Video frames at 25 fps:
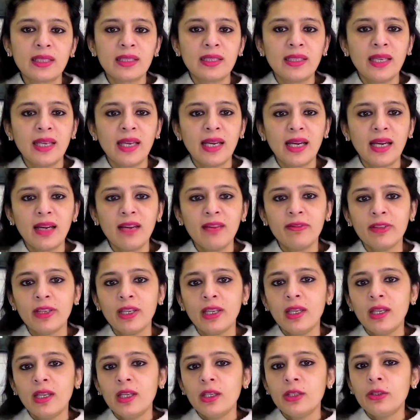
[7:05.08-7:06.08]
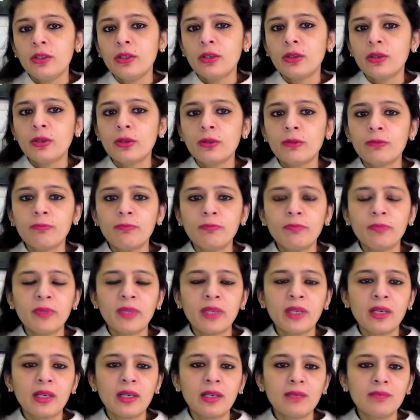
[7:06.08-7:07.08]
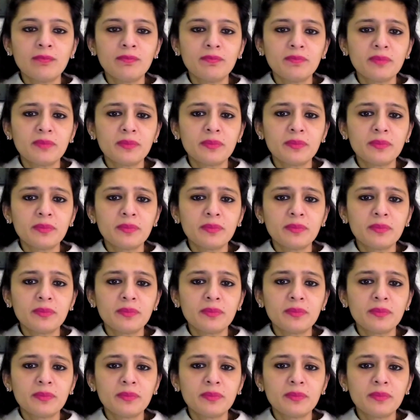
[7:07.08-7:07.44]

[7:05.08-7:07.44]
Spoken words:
that they have. You know,